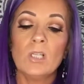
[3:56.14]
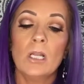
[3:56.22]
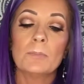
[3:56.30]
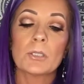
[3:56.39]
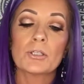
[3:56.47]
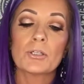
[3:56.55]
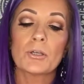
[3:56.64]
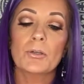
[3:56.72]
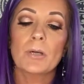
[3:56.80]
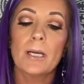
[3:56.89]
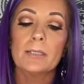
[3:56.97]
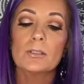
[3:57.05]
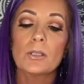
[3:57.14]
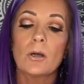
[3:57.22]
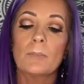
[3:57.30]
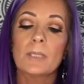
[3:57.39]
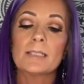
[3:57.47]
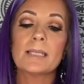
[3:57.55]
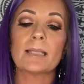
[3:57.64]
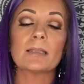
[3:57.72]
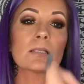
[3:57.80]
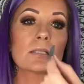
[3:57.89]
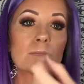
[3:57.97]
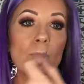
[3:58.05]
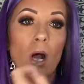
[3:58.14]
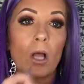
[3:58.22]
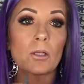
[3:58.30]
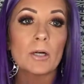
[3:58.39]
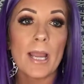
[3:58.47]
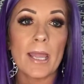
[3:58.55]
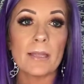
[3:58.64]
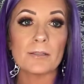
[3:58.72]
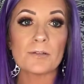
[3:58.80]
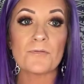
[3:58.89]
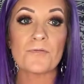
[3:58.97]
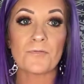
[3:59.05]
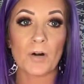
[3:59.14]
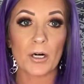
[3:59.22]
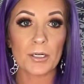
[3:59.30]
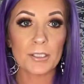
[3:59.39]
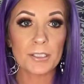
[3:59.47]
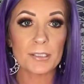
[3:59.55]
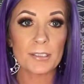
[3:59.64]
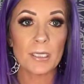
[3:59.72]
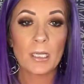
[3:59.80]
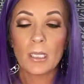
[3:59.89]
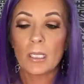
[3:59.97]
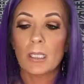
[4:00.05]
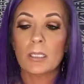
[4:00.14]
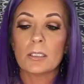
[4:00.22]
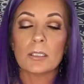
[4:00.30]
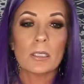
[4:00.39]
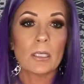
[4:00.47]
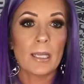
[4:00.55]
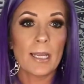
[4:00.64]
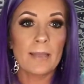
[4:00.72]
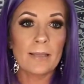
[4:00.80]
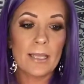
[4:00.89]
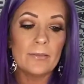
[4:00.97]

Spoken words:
I'm gonna show you guys. So I'm gonna take the smaller end first, and